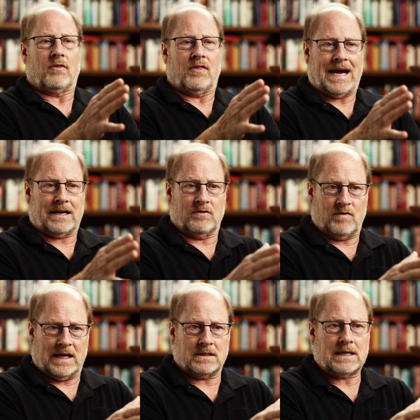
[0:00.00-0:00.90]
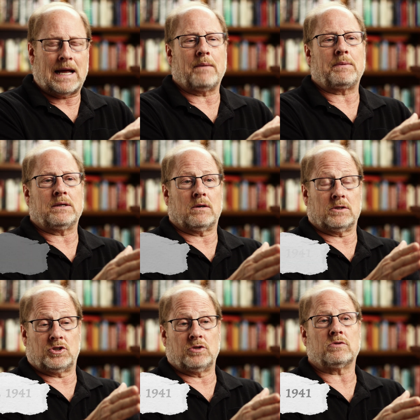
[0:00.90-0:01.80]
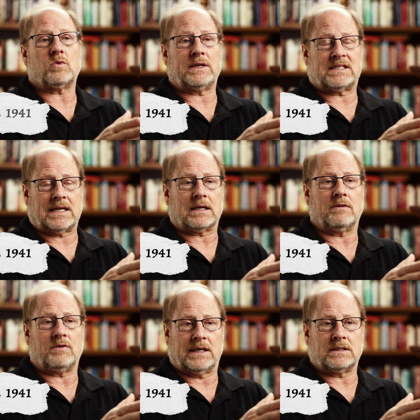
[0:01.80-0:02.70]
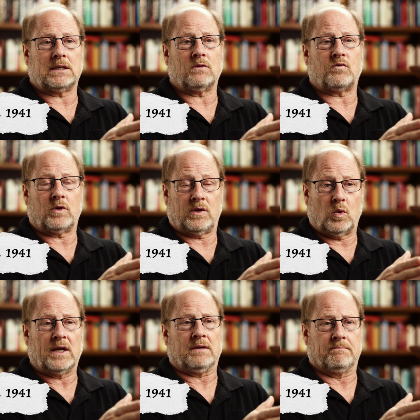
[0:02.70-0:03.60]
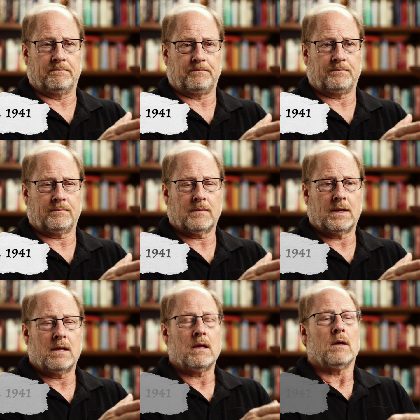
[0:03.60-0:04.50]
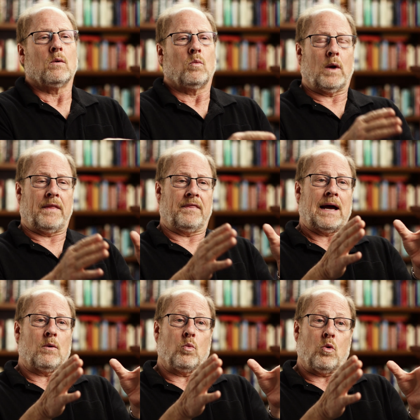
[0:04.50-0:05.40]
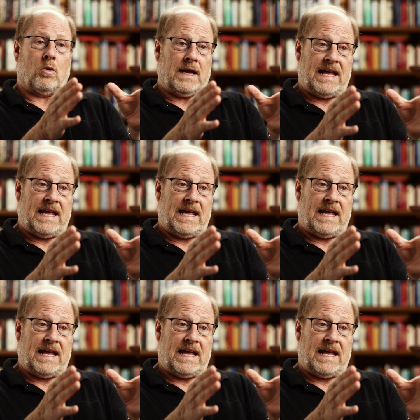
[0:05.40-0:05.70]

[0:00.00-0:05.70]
That event happened on June 22nd of 1941. When that war